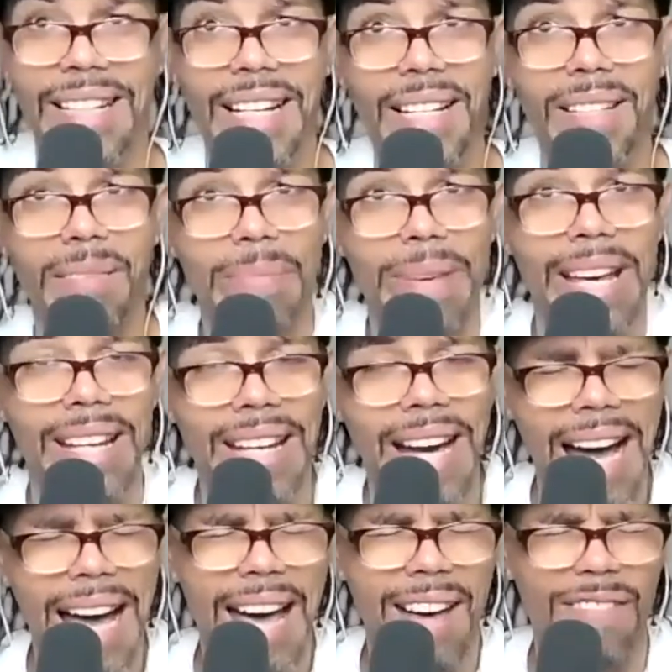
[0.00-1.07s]
other bed, I
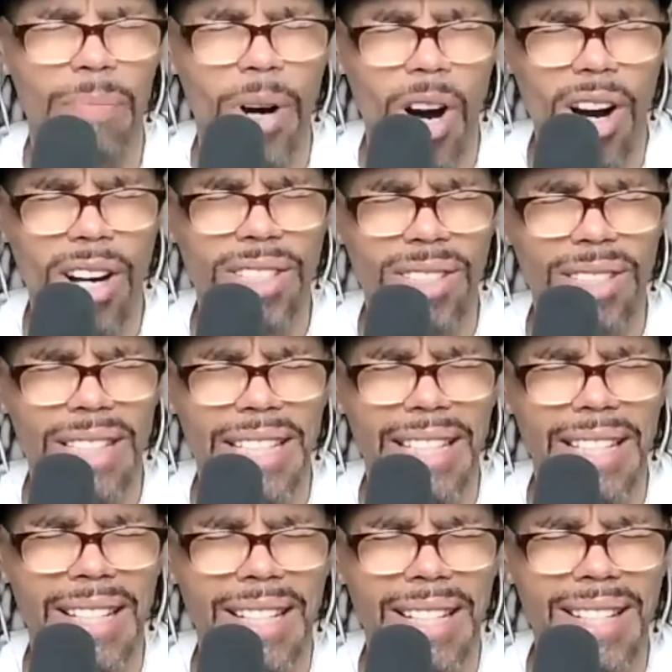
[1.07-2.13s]
have
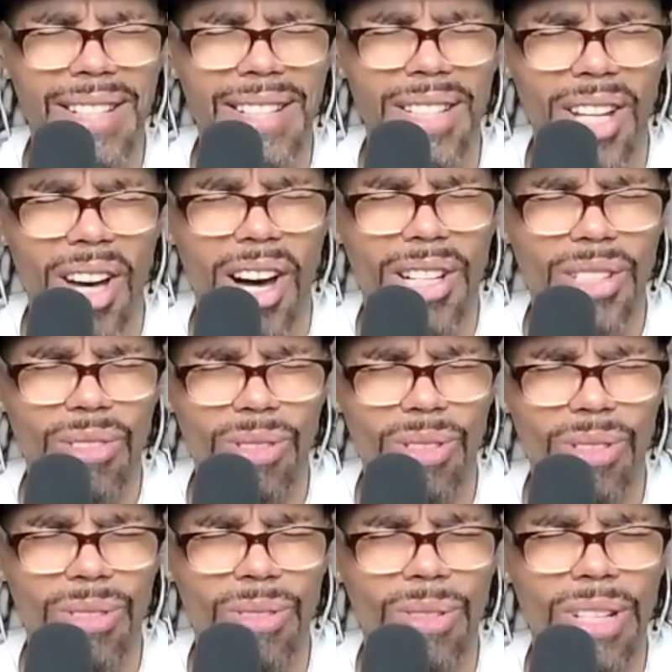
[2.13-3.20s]
parsley,
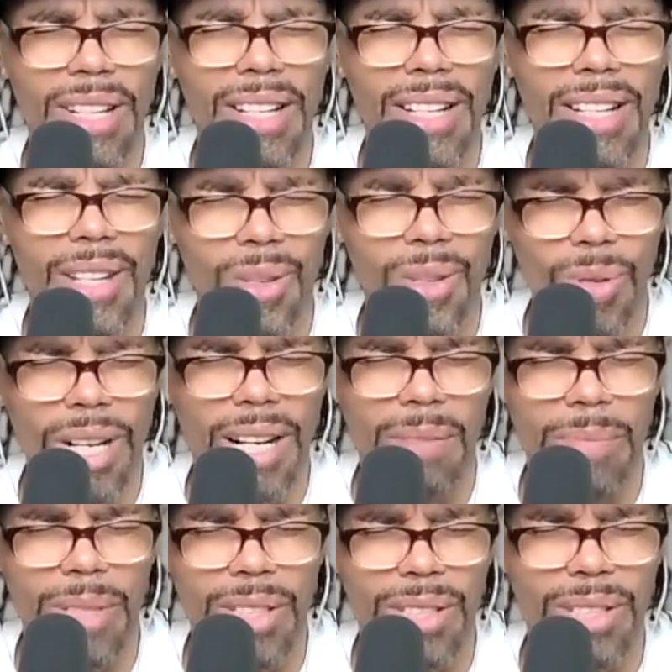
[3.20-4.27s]
cilantro,
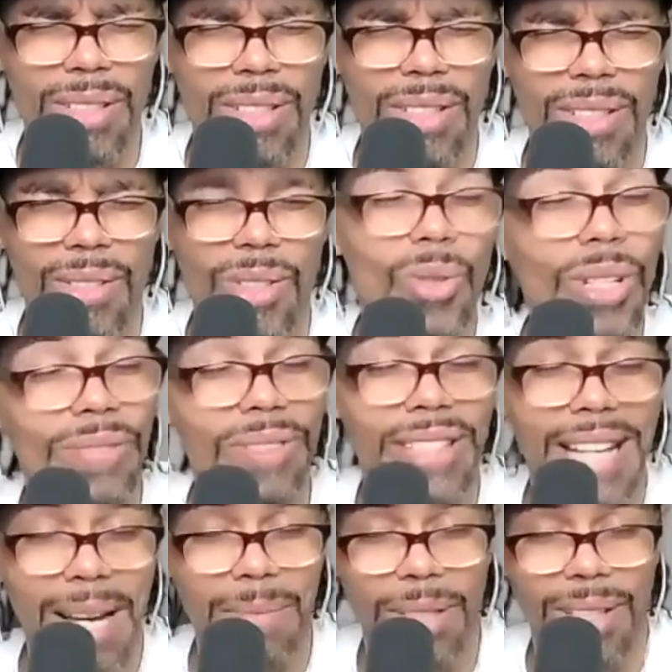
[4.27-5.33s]
cucumbers, 2 different
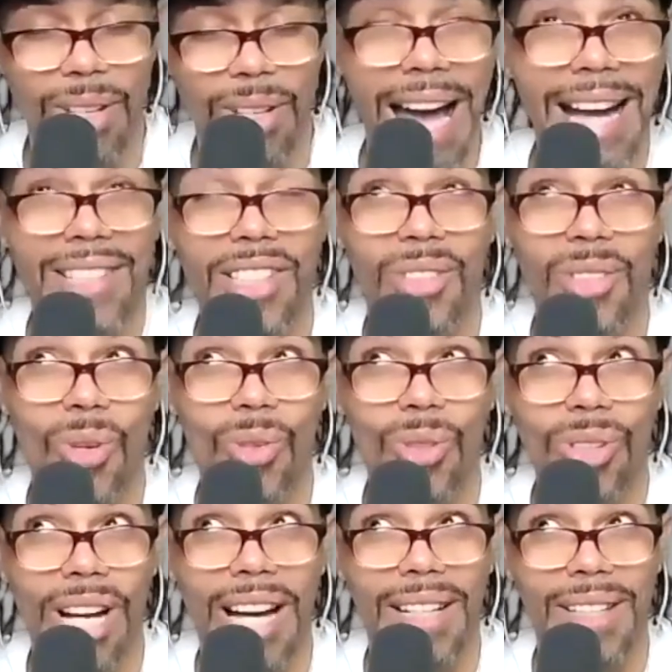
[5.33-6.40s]
types of actually total
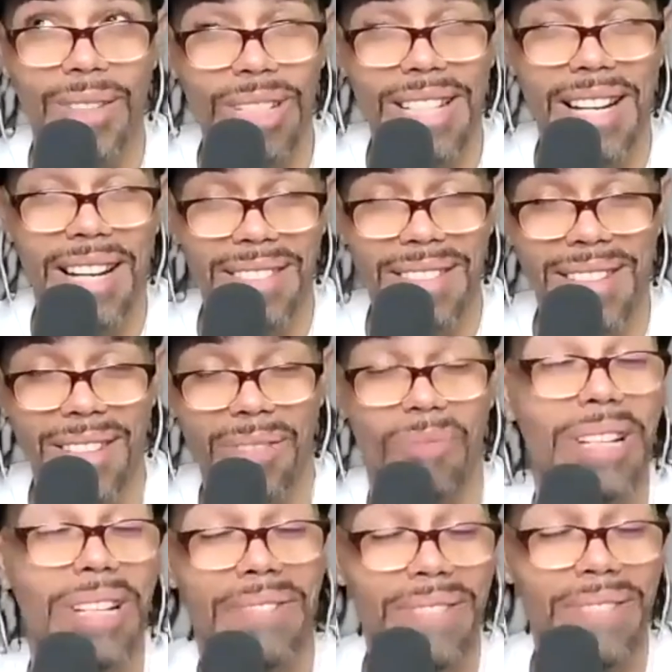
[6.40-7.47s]
got
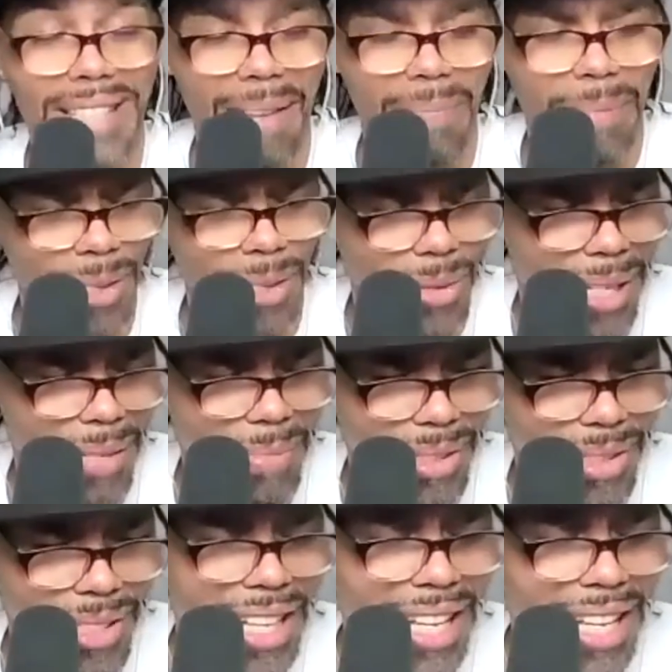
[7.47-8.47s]
three different type of cucumbers,